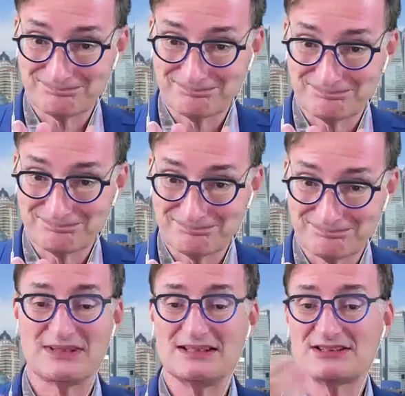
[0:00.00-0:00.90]
as a
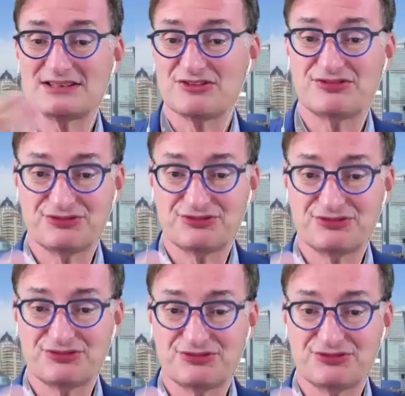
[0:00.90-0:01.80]
means of
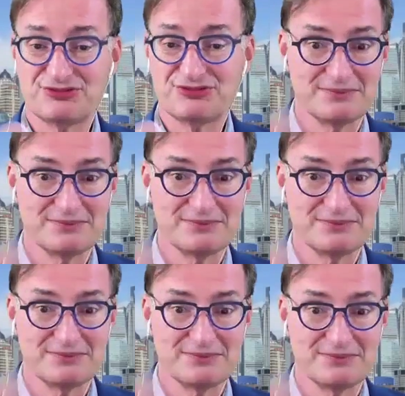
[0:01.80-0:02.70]
free and
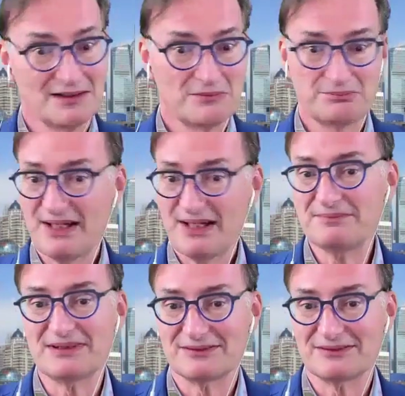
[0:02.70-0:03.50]
immediate payment.